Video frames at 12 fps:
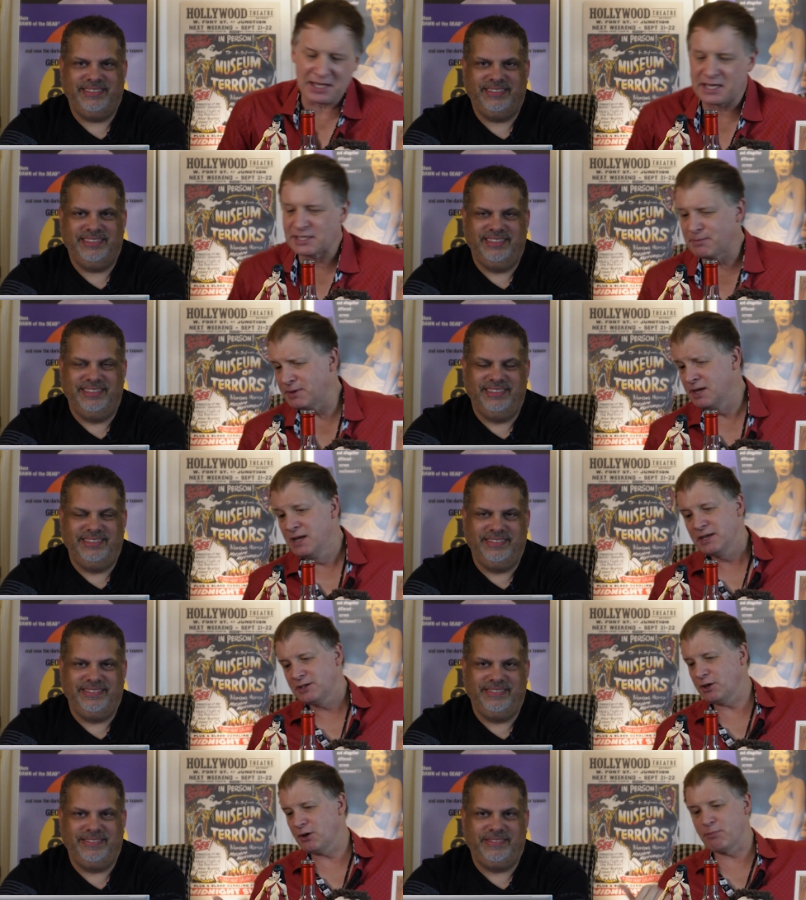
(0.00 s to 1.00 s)
Speaker 1: lines. But
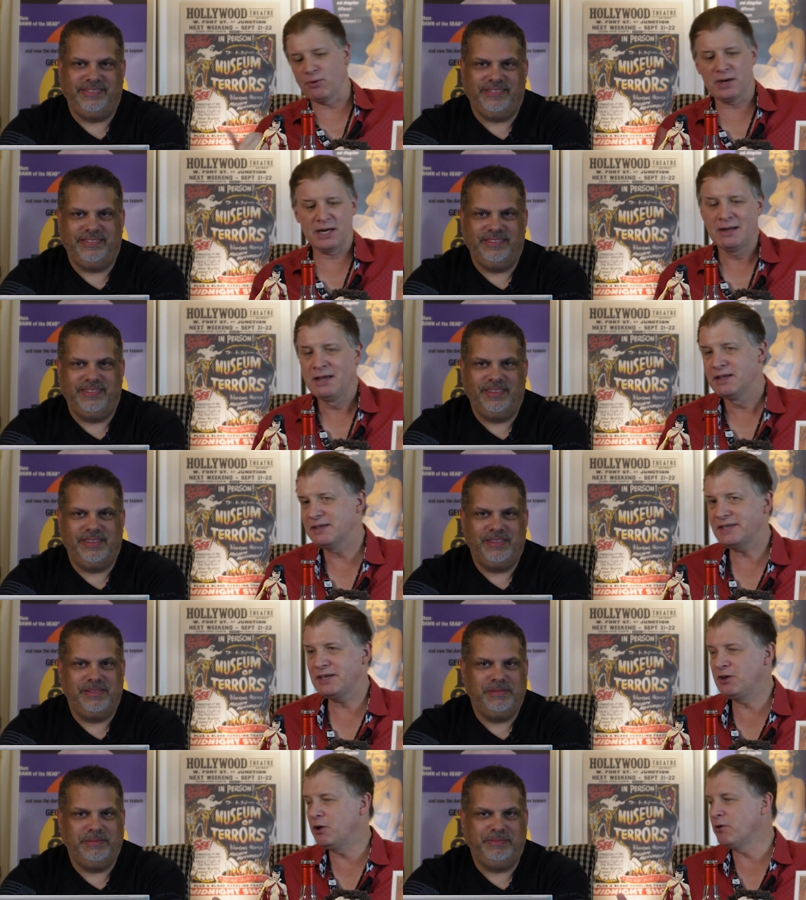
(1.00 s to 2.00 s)
to your point, this
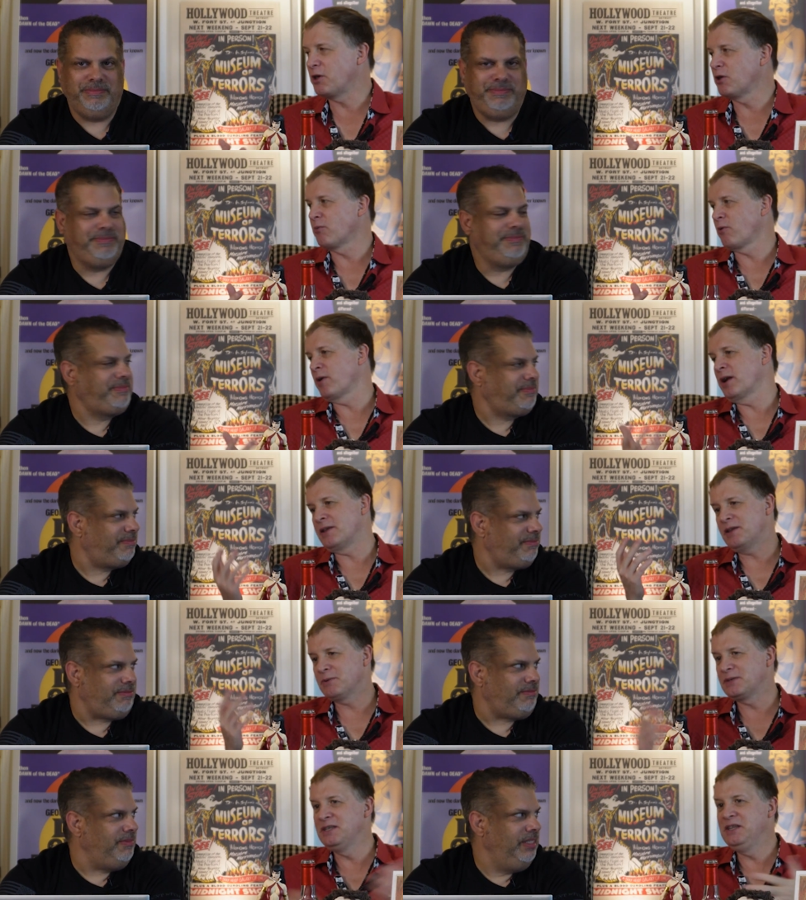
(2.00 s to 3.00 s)
had no humor in it.
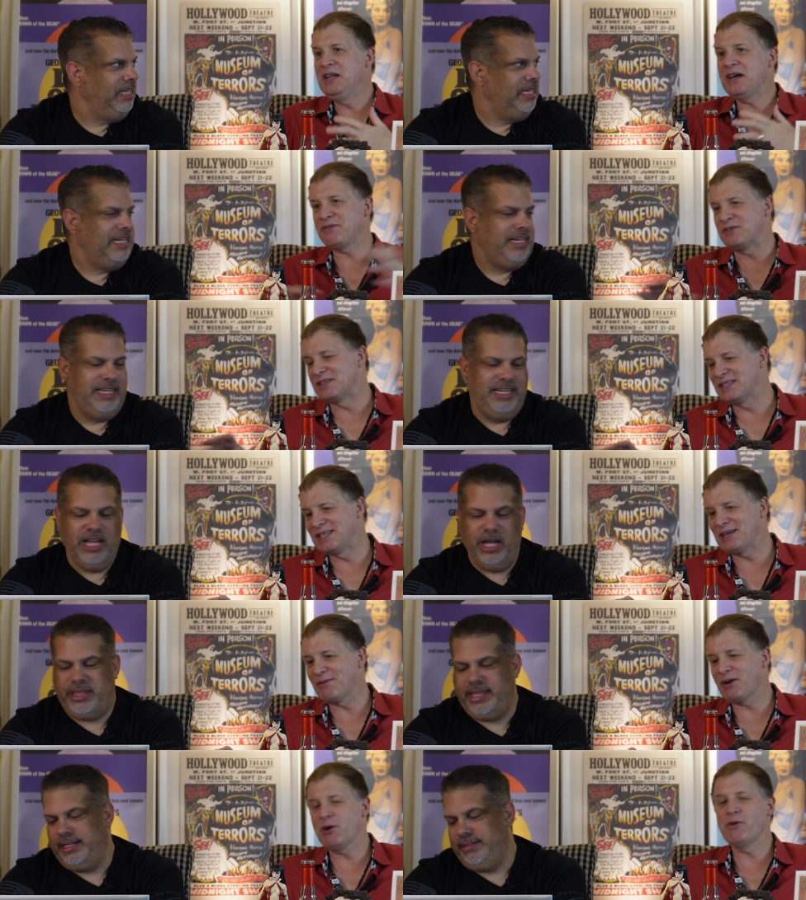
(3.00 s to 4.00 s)
There was nothing,
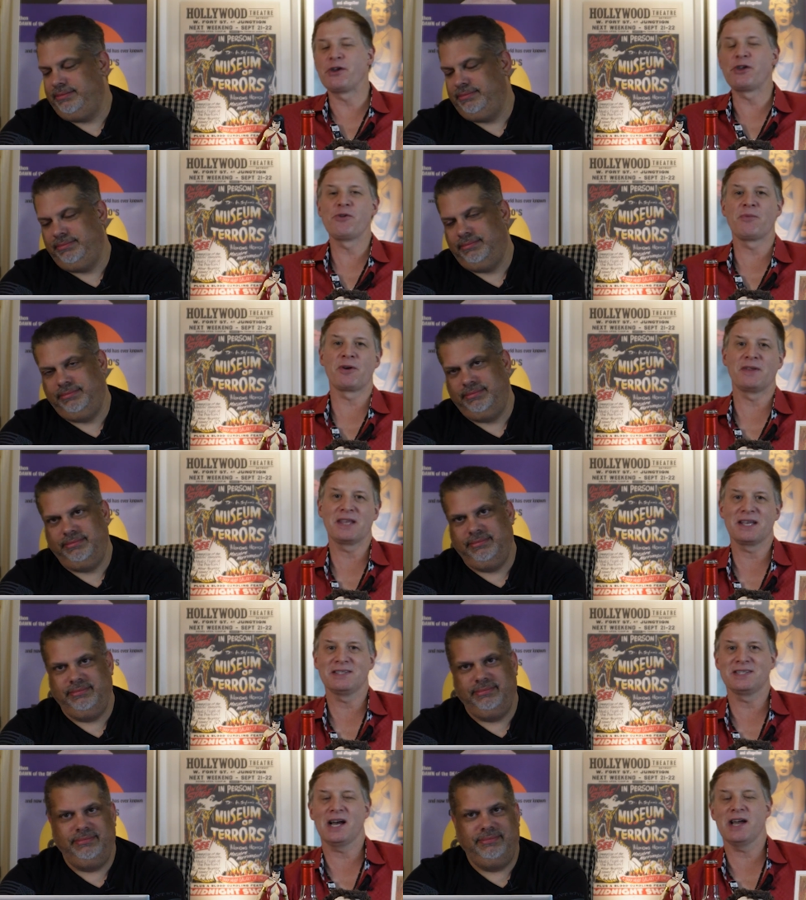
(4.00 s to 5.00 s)
zero humor in the
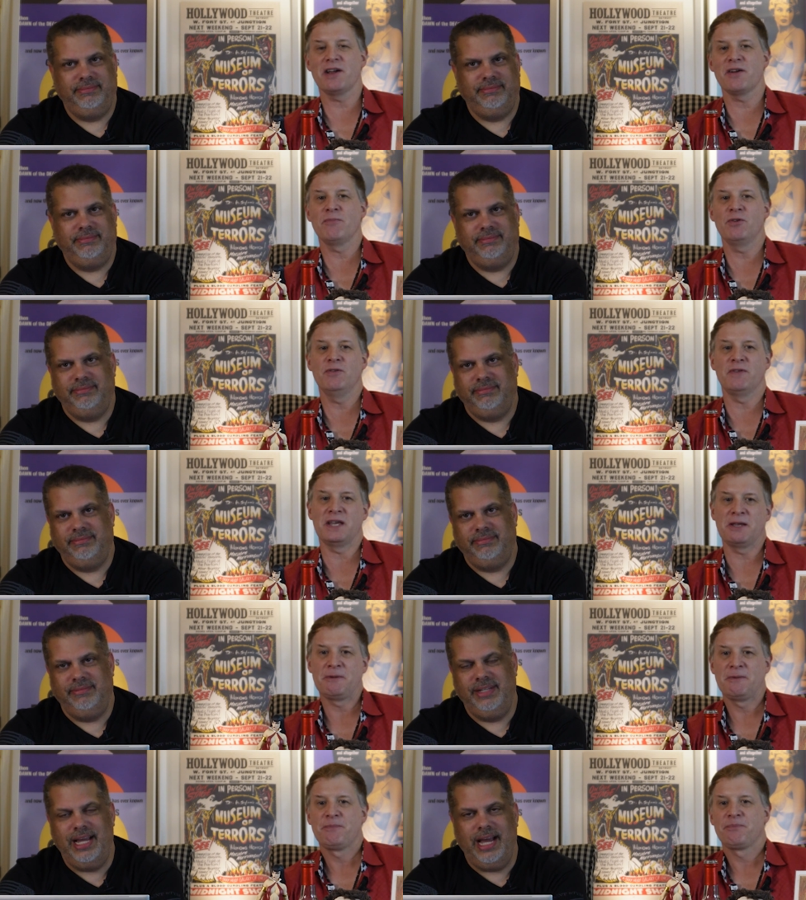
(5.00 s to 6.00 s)
entire movie.
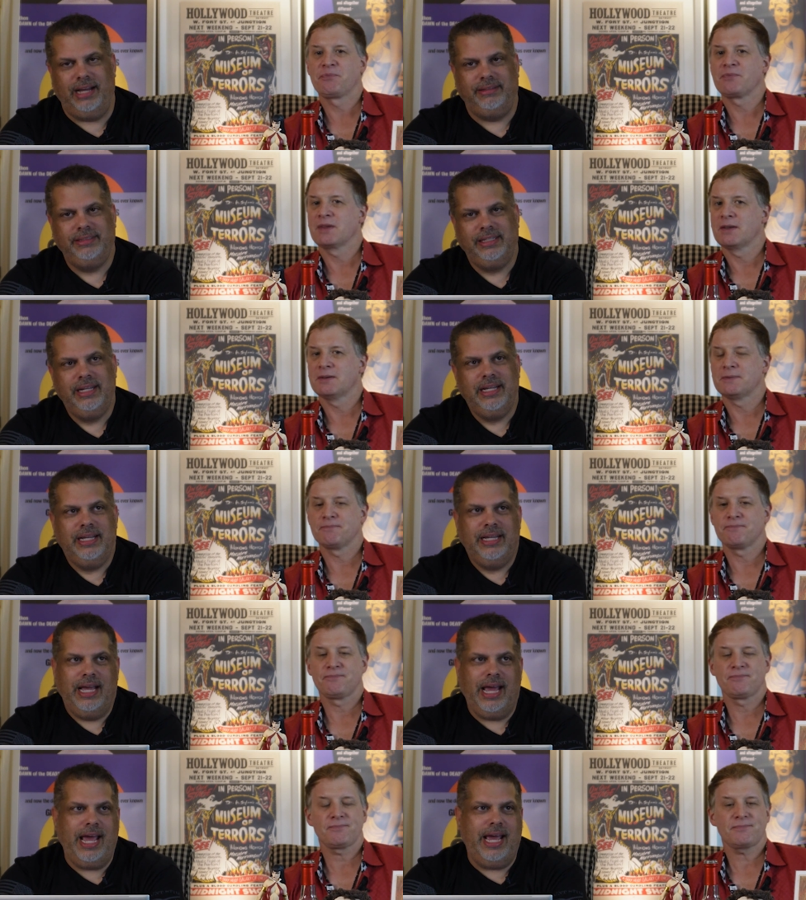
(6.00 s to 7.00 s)
Speaker 2: Yeah.
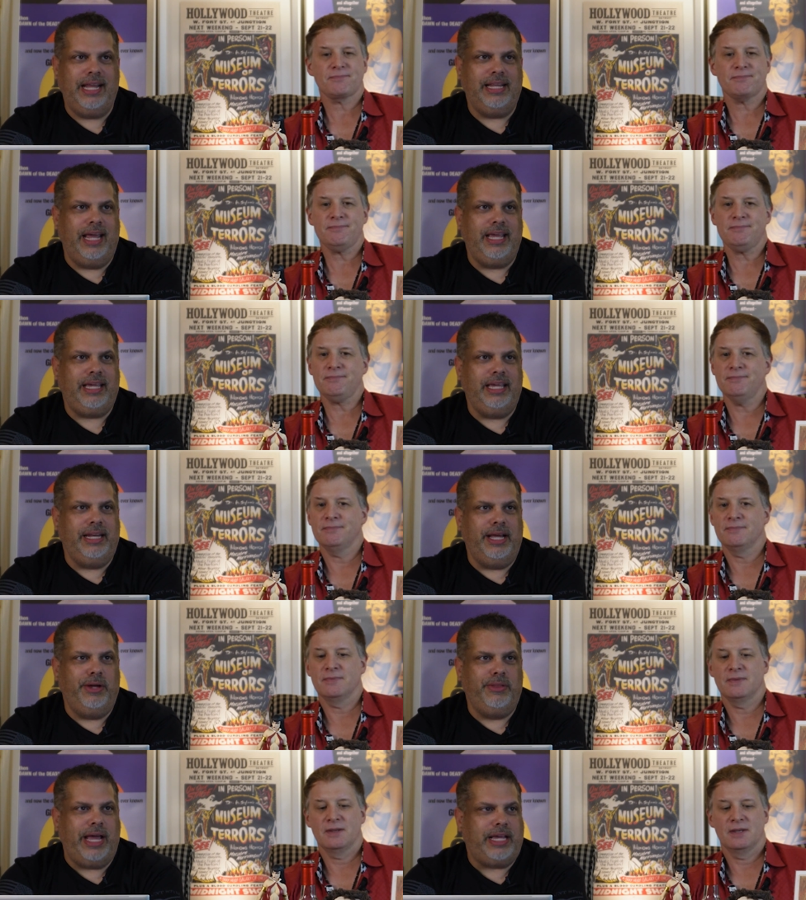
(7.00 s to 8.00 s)
And like you
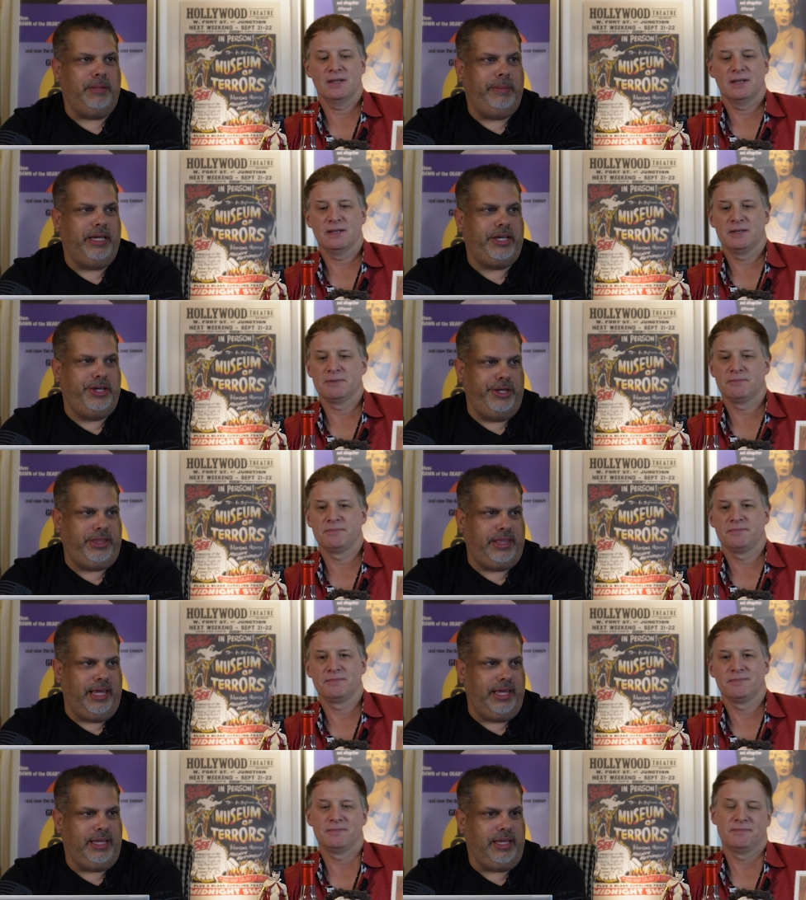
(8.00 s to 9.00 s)
know, that could be a good
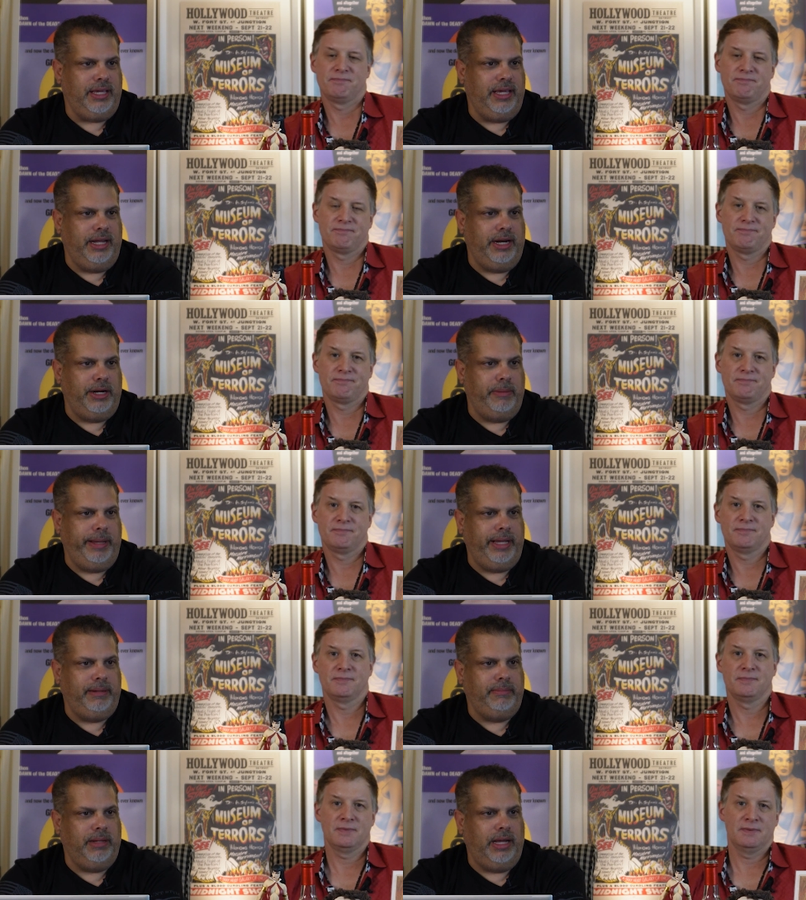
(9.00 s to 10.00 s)
thing. You know what I
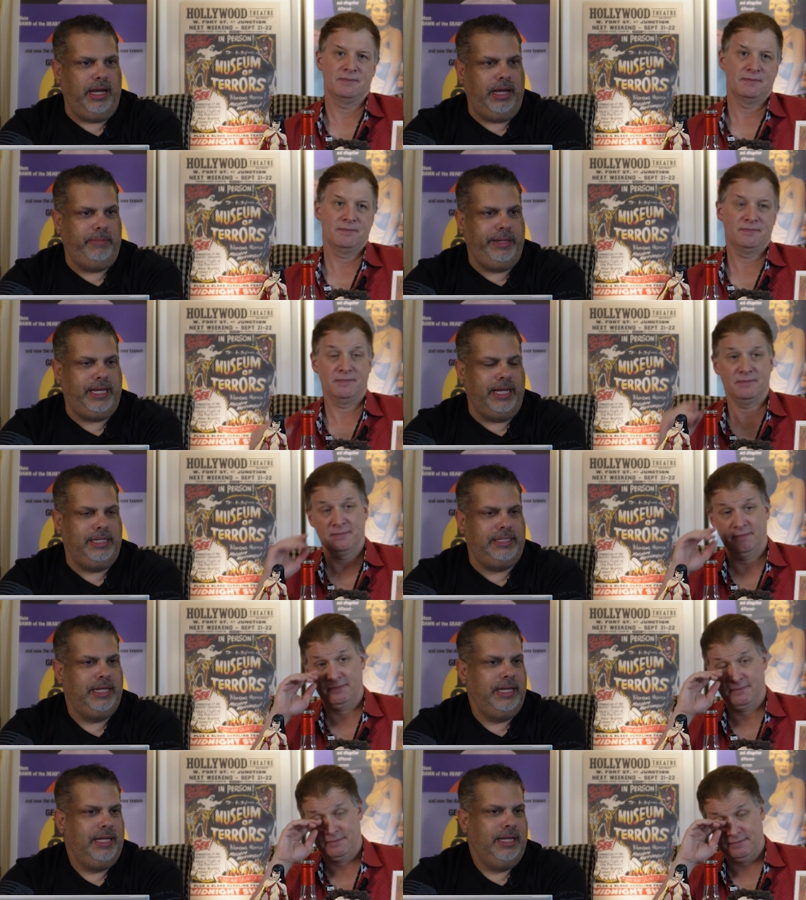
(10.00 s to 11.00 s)
mean? Uh,
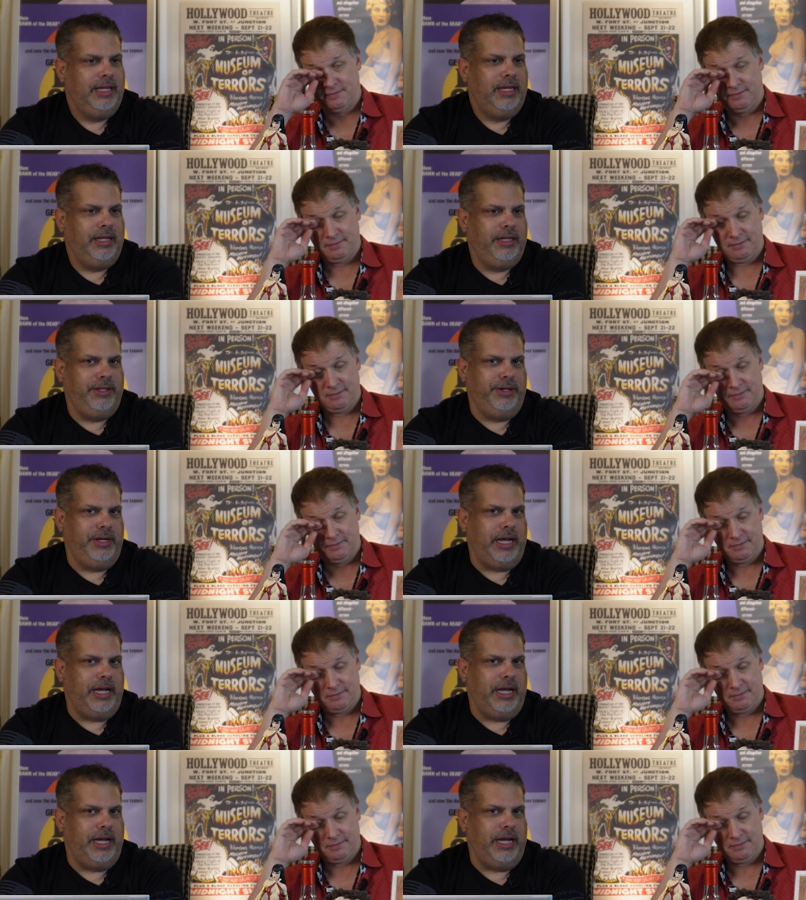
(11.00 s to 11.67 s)
because you're